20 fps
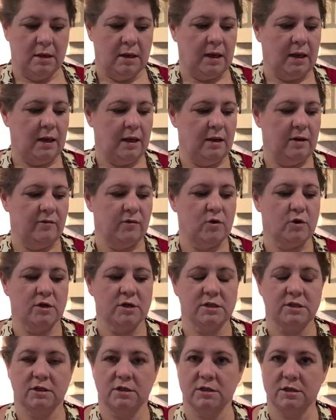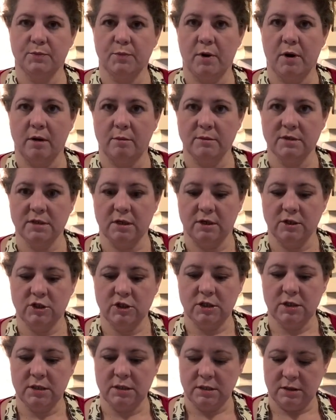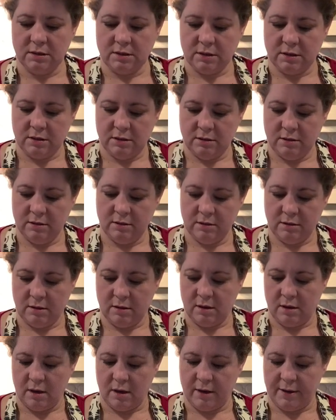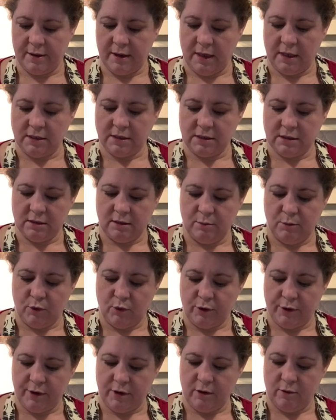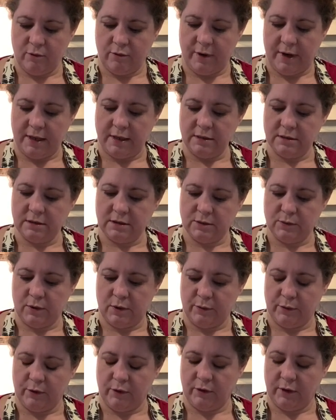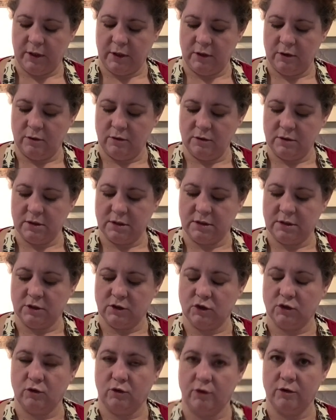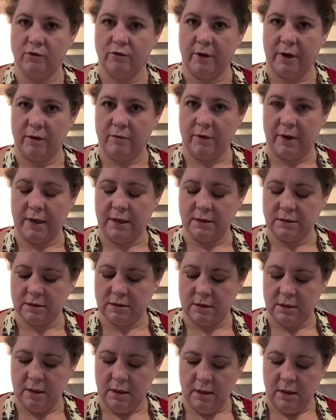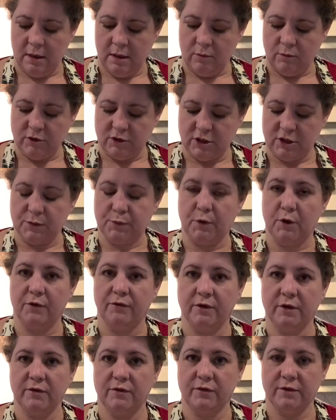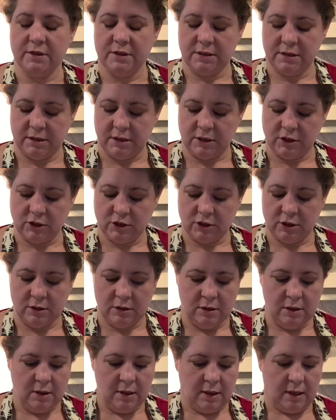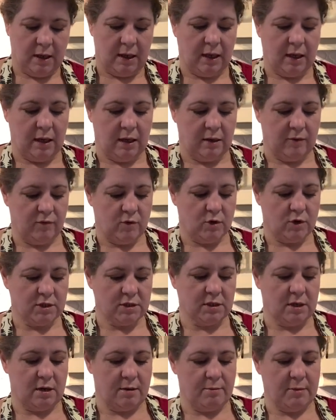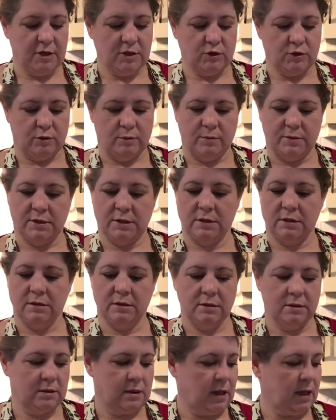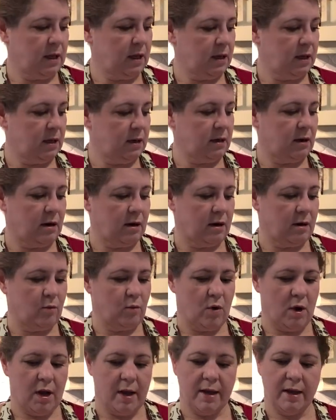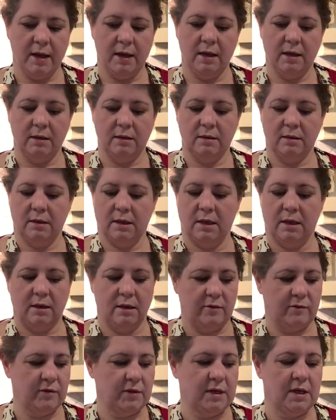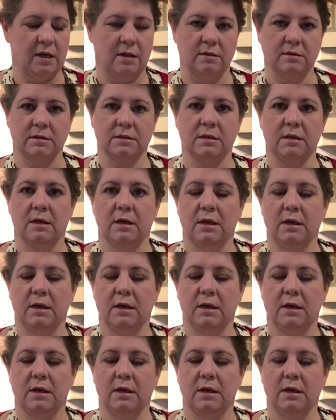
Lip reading: And of course there's Parmesan cheese. Our nice arborio rice is what we're going to use. It's a short grain rice, which is perfect for this dish. And of course our mushrooms and our wine and everything else.